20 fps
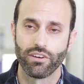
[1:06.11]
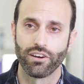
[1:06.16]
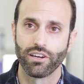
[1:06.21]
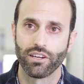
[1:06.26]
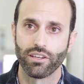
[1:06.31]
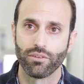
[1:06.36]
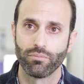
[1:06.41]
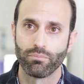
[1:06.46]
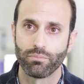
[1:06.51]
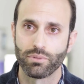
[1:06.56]
a
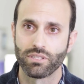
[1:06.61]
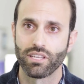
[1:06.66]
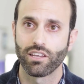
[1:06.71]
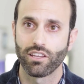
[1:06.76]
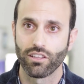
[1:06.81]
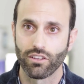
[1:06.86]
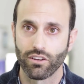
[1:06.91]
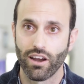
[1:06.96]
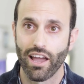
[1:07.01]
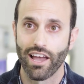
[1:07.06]
very
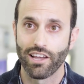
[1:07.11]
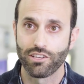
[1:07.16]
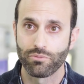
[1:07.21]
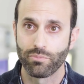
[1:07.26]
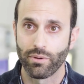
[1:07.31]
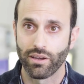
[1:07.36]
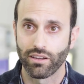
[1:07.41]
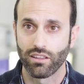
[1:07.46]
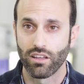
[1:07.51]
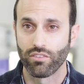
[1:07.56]
particular
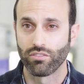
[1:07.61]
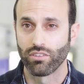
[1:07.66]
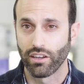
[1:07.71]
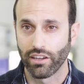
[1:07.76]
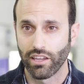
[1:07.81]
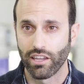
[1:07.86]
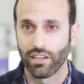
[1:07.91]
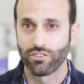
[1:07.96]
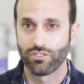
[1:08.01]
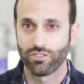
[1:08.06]
aspect of
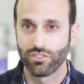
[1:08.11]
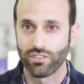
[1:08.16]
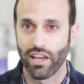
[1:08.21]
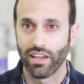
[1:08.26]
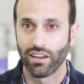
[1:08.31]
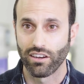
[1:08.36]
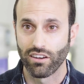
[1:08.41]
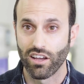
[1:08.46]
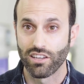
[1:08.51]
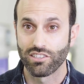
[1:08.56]
lung cancer
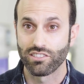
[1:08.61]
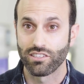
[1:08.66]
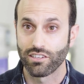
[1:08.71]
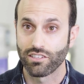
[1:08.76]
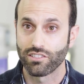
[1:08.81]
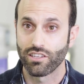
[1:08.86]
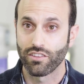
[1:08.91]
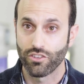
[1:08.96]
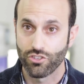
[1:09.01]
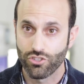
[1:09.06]

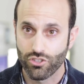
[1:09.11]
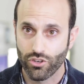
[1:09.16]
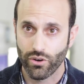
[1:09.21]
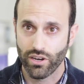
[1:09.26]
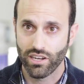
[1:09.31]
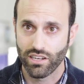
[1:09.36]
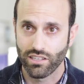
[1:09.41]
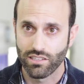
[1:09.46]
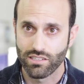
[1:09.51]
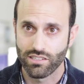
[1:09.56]
diagnostics in the
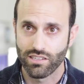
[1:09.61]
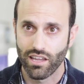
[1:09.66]
screening